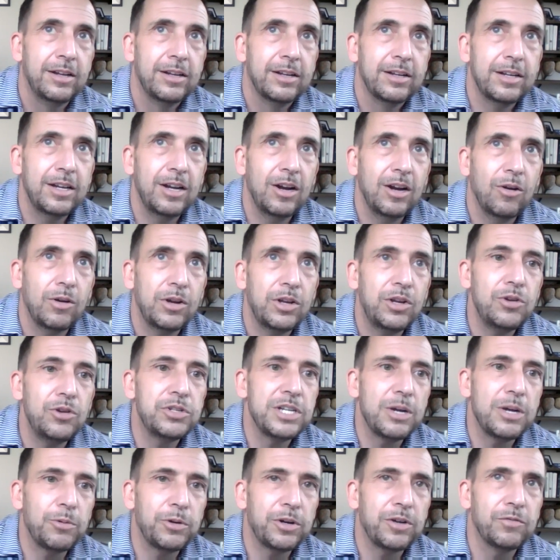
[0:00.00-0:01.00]
a
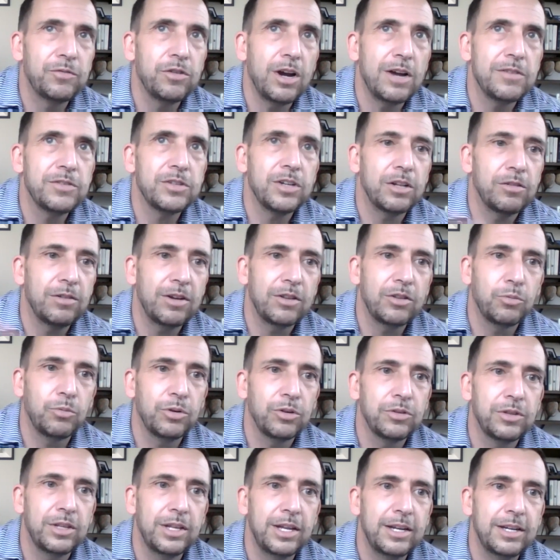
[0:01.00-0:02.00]
huge network of drives all around the
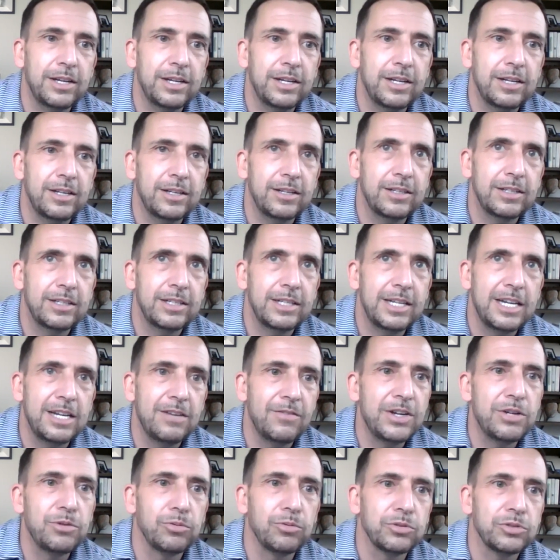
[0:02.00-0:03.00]
world that
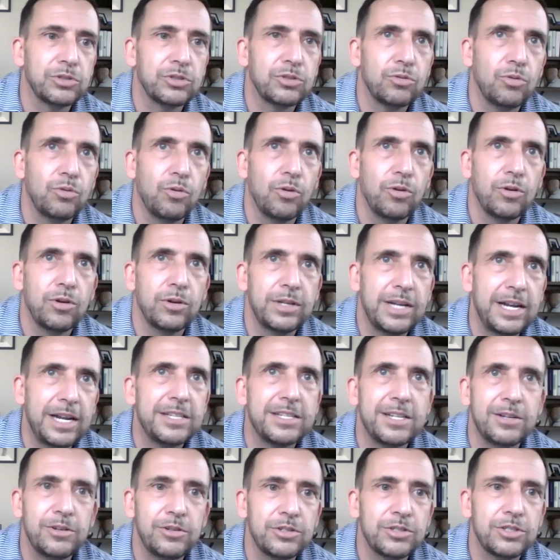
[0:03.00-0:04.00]
individuals or data
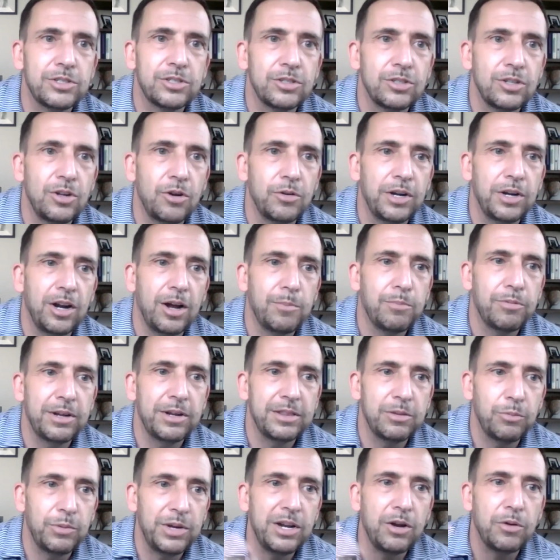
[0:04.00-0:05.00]
centers own and
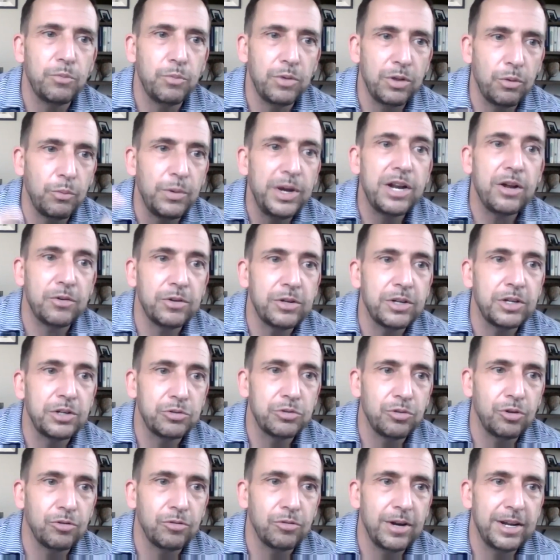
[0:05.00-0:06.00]
operate, that we don't
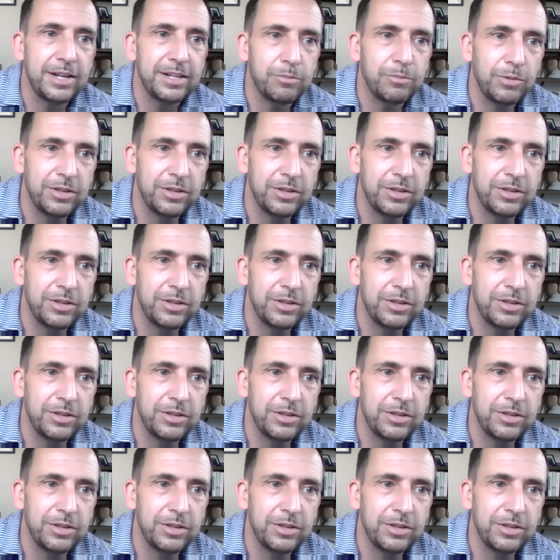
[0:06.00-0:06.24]
control, right?